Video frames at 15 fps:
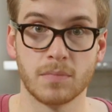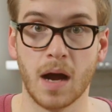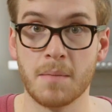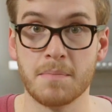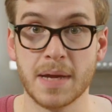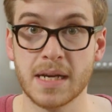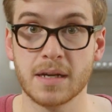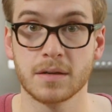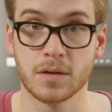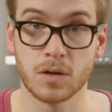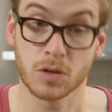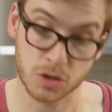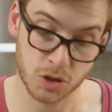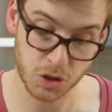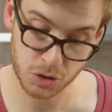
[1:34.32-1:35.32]
a minute
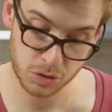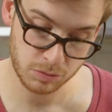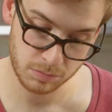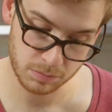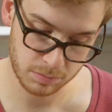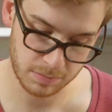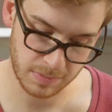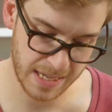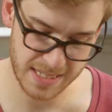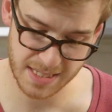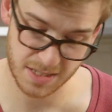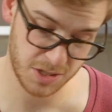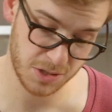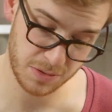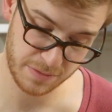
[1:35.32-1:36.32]
or two,
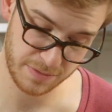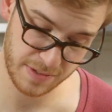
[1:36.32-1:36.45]
less than two in